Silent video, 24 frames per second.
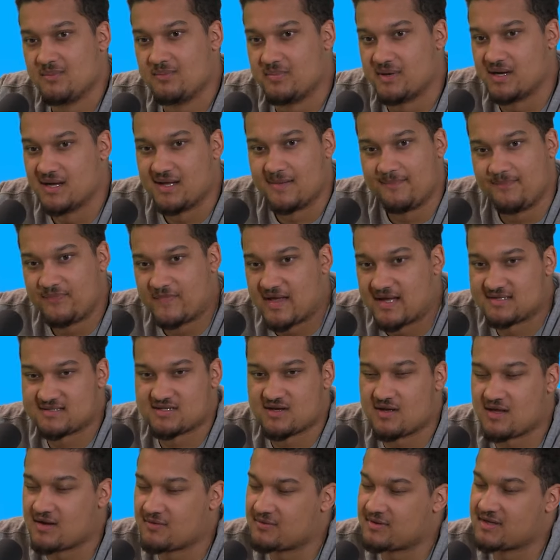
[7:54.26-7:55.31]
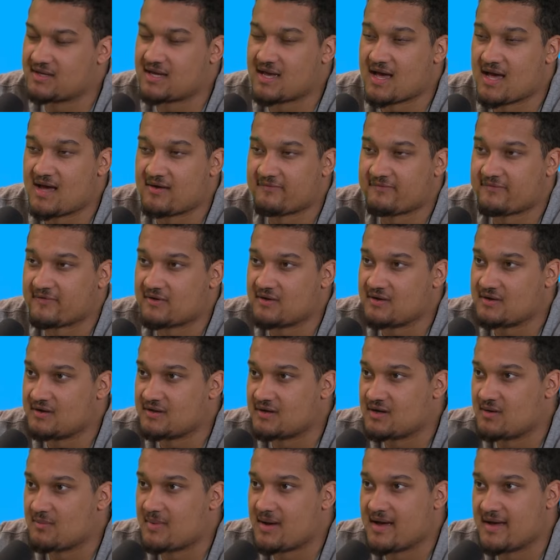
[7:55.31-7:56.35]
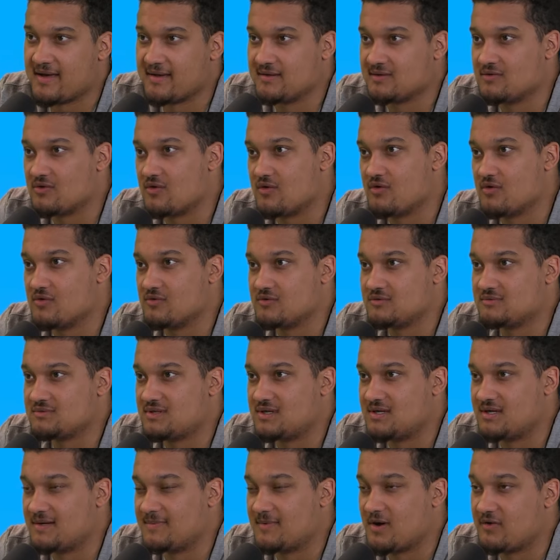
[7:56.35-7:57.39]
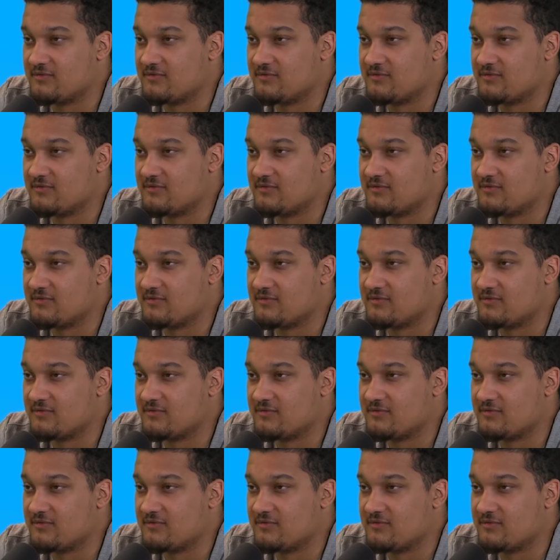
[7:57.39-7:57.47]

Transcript: But that's all I really got for, you know, my whole overview of Batman.